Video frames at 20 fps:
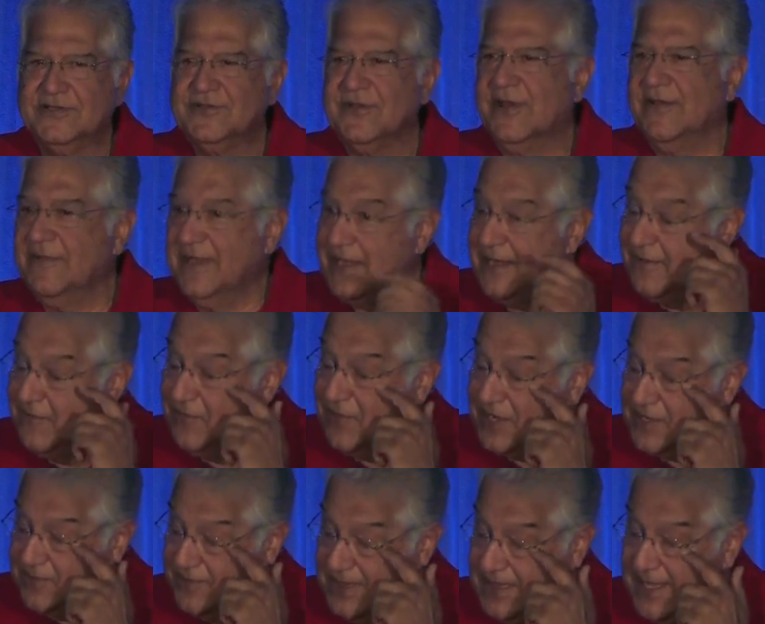so I went and
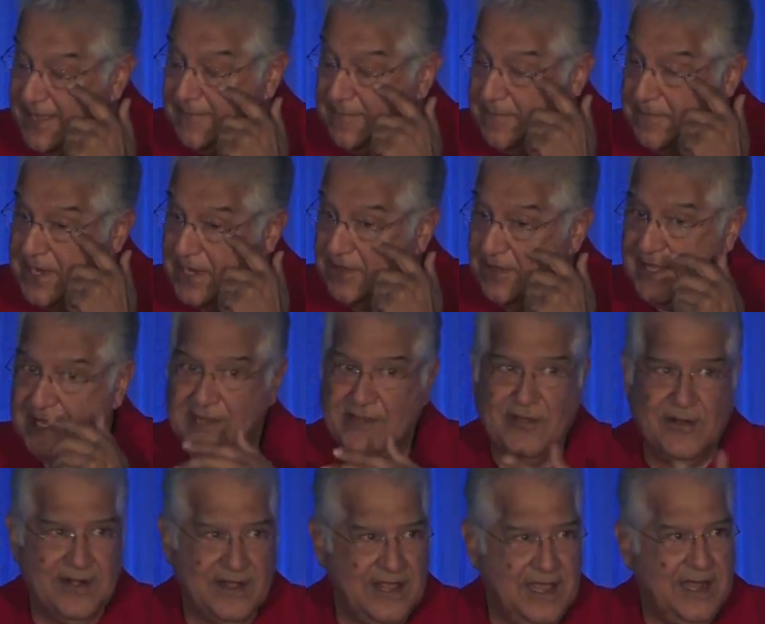worked with them because I
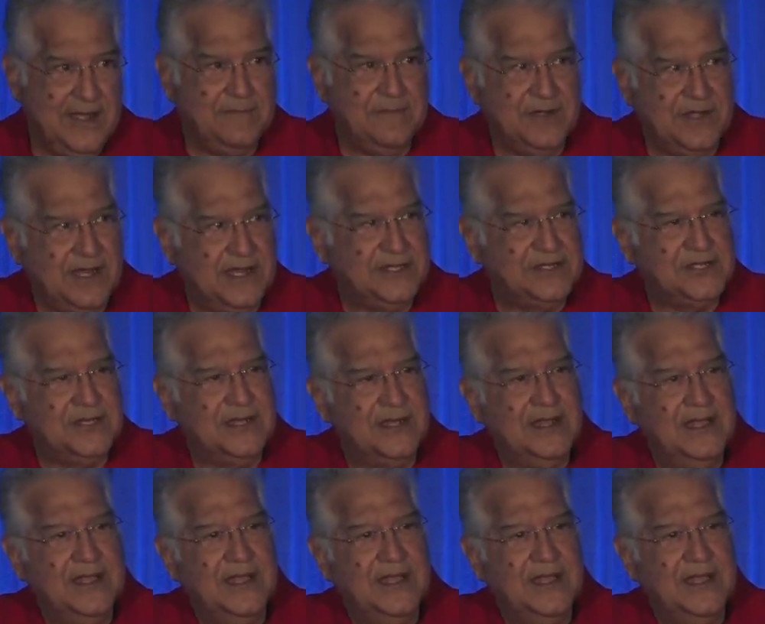thought they had potential.